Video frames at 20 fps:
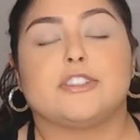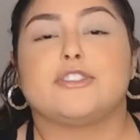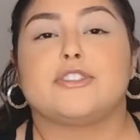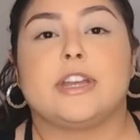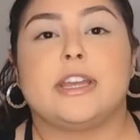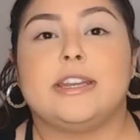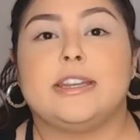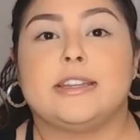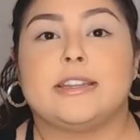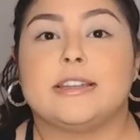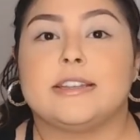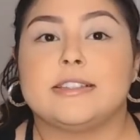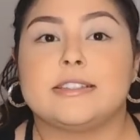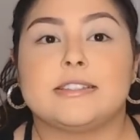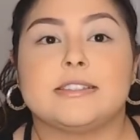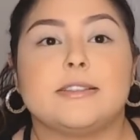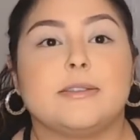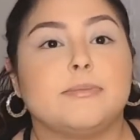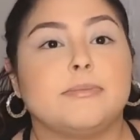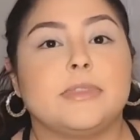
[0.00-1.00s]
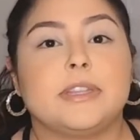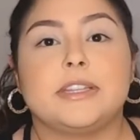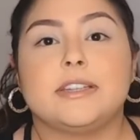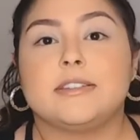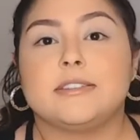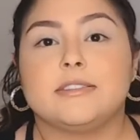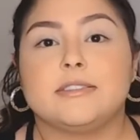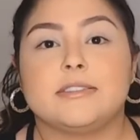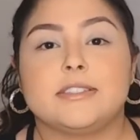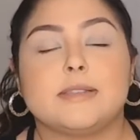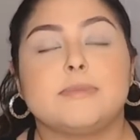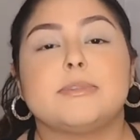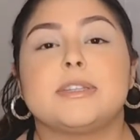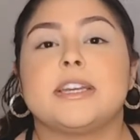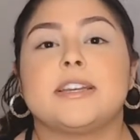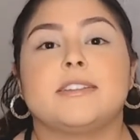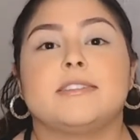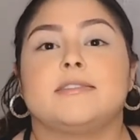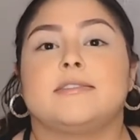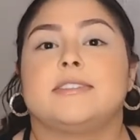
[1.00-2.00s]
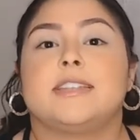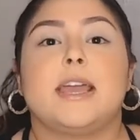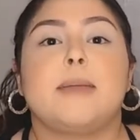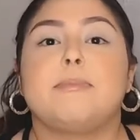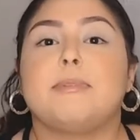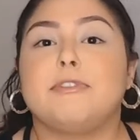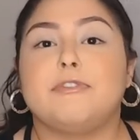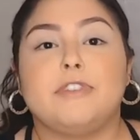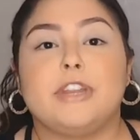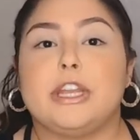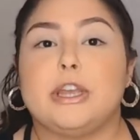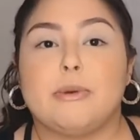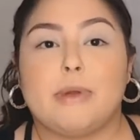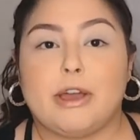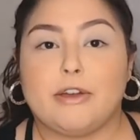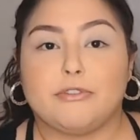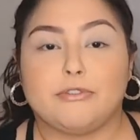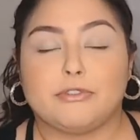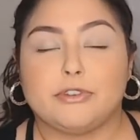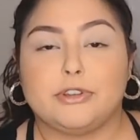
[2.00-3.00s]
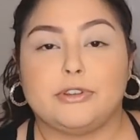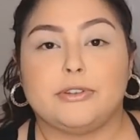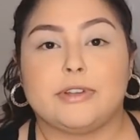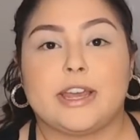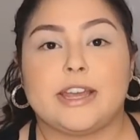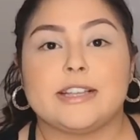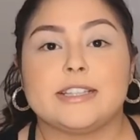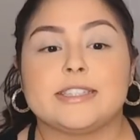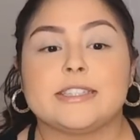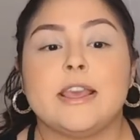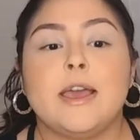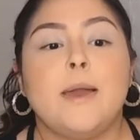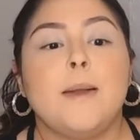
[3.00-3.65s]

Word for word: trying to get some type of video out for you guys.